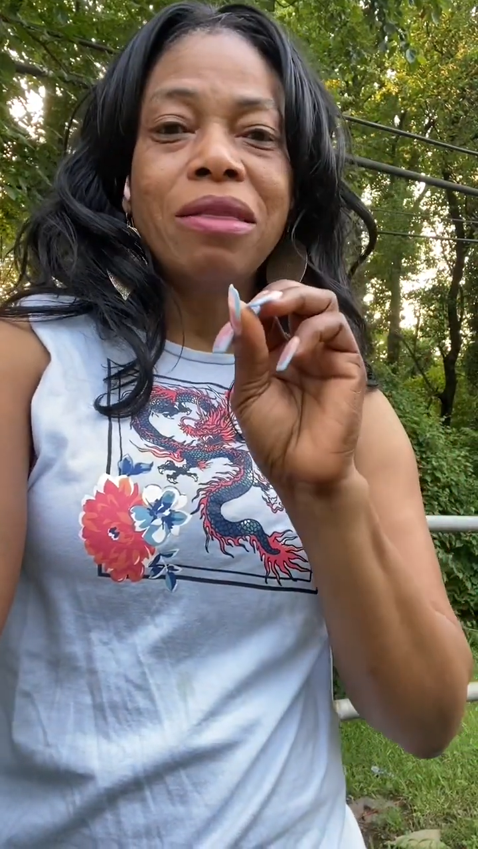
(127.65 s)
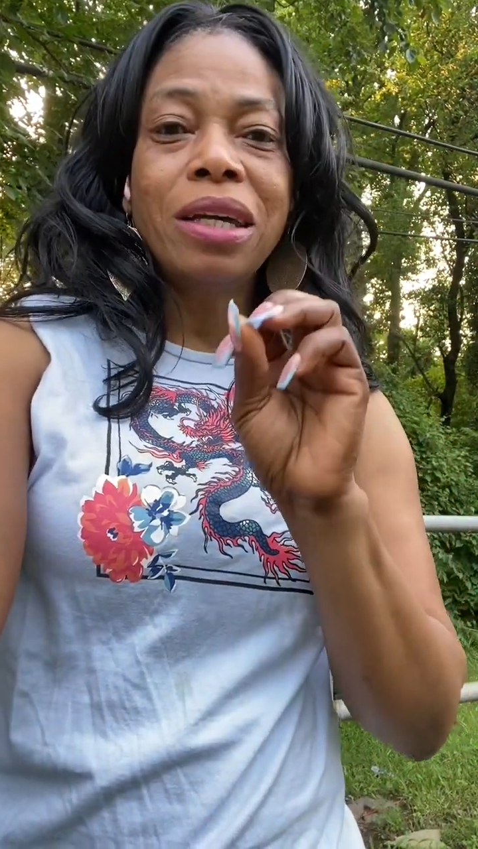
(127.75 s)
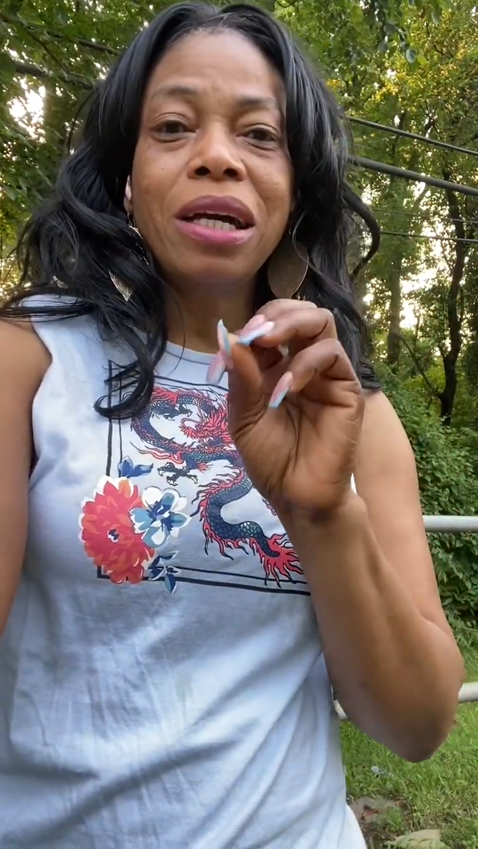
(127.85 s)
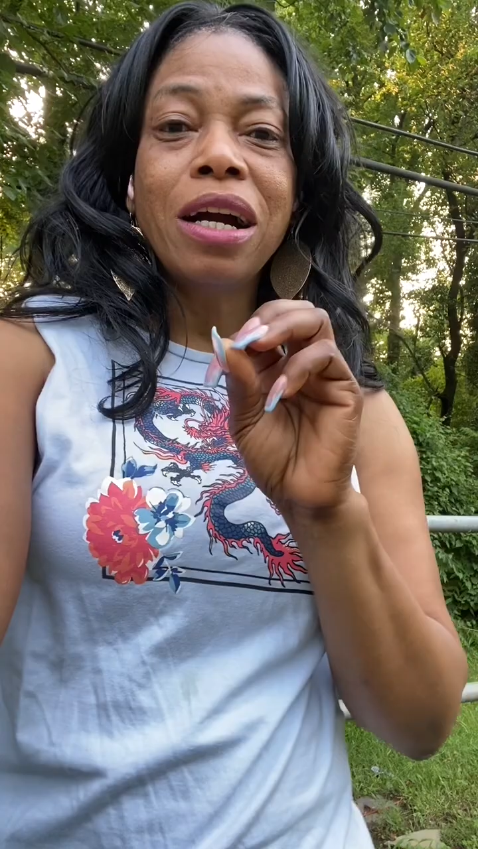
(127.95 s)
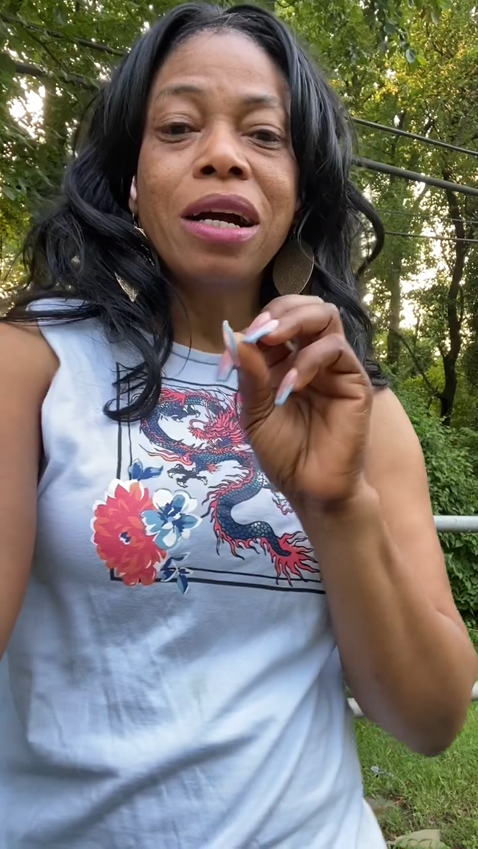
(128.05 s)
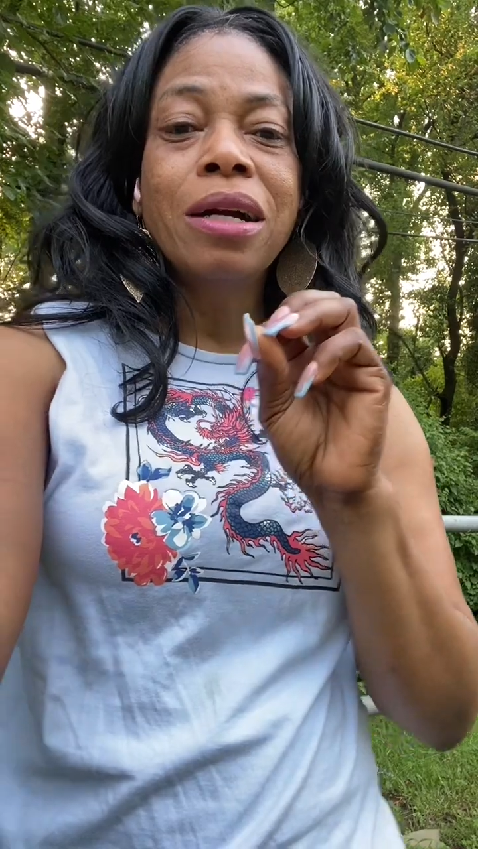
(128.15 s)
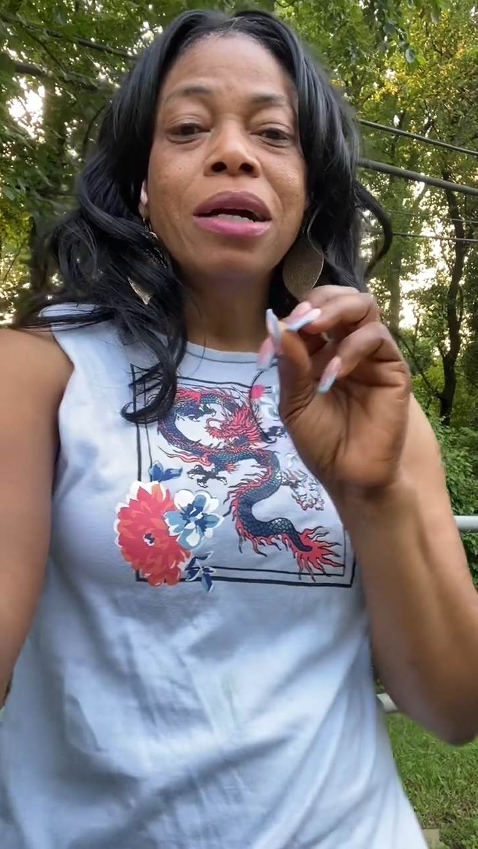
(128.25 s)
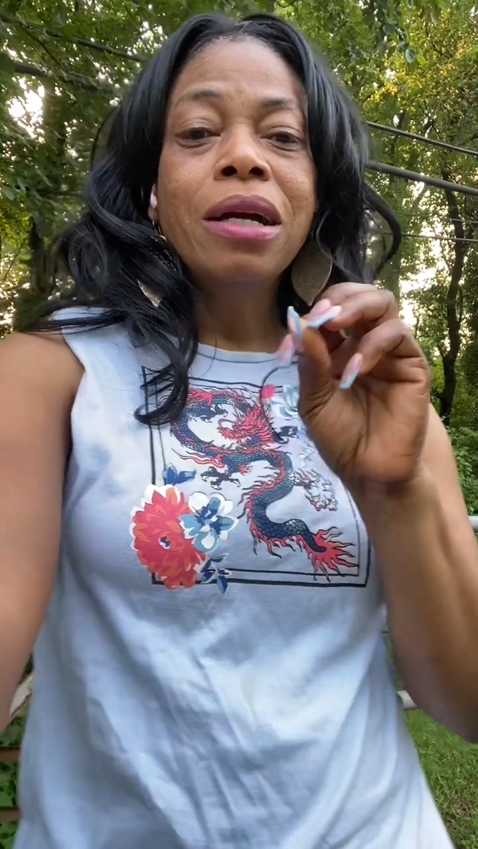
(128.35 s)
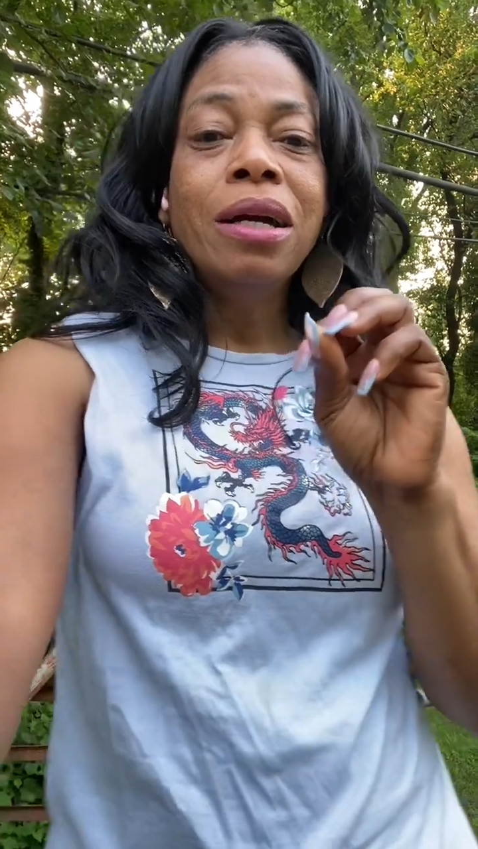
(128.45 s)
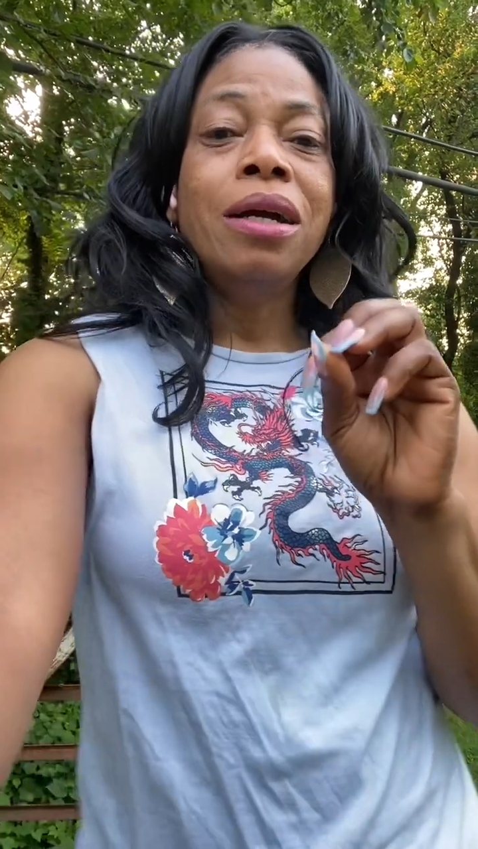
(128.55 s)
They are
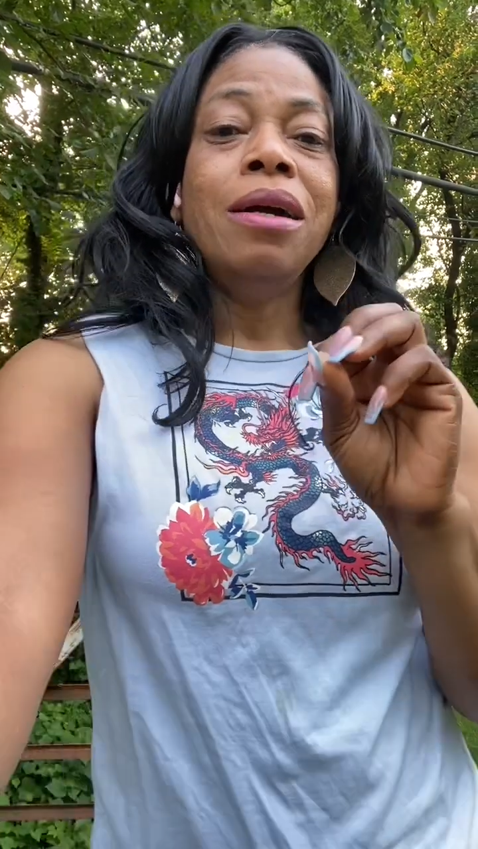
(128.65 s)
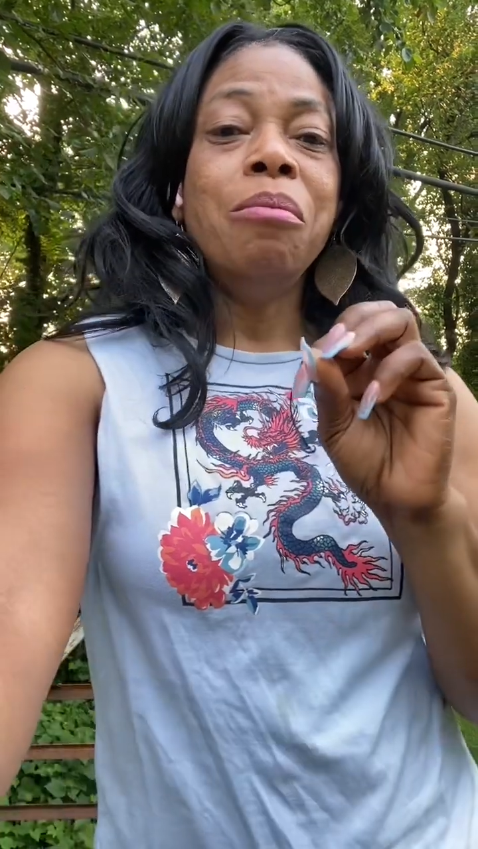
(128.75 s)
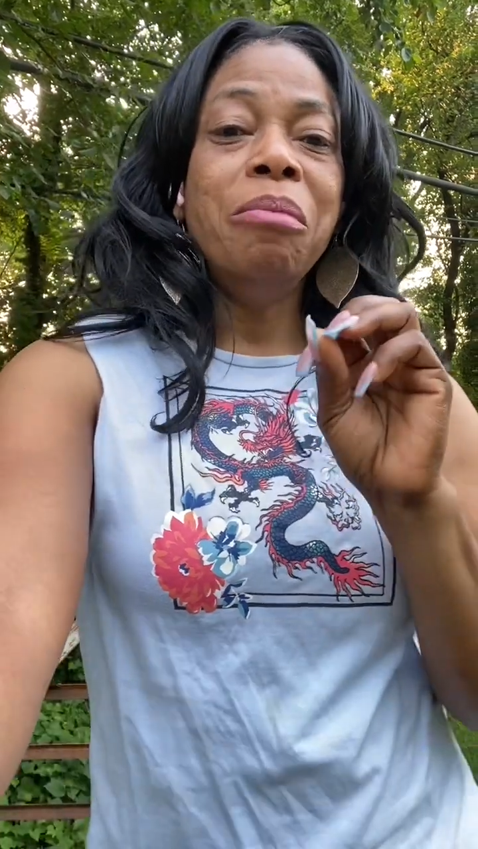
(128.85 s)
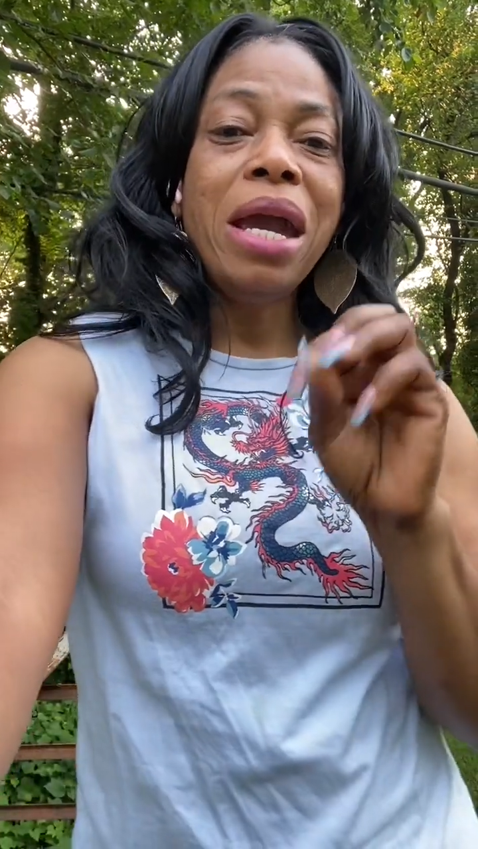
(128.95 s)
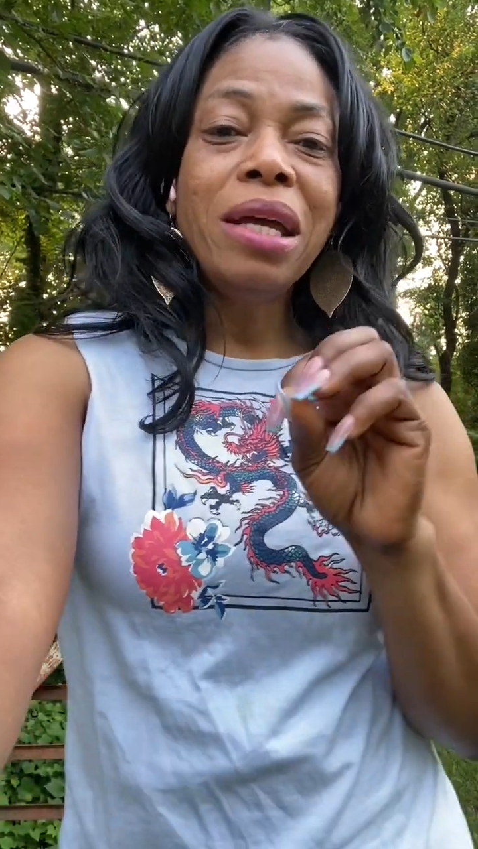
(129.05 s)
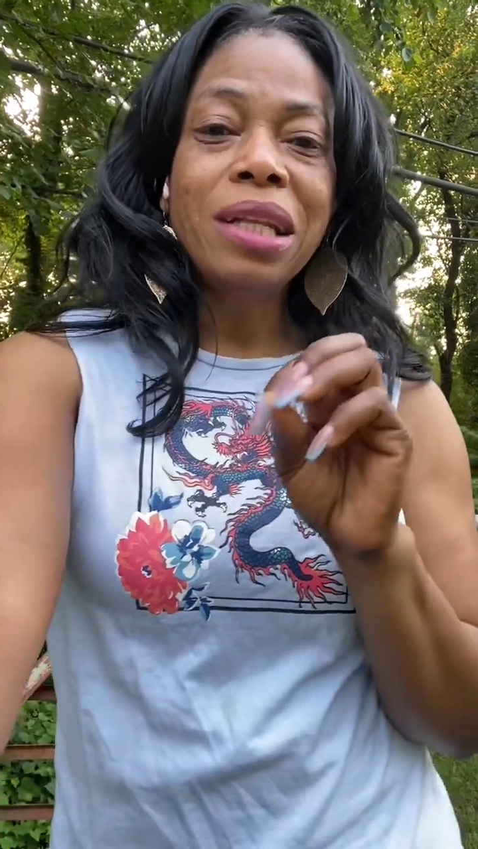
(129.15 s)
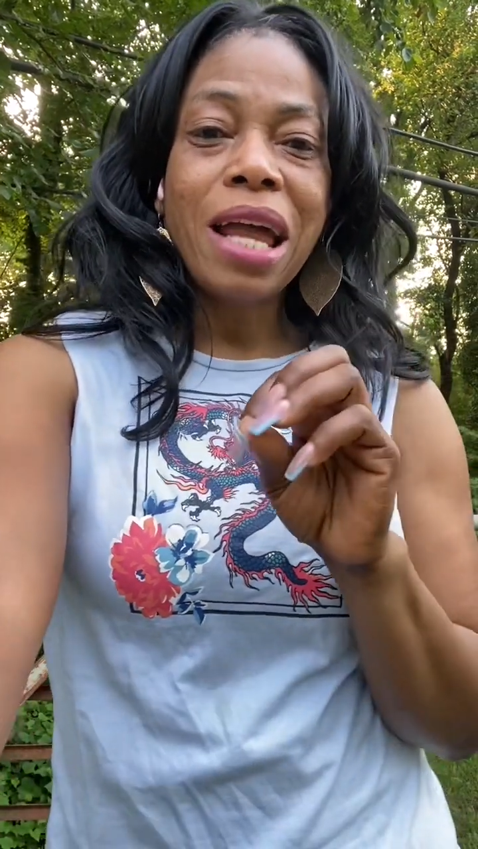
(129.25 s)
made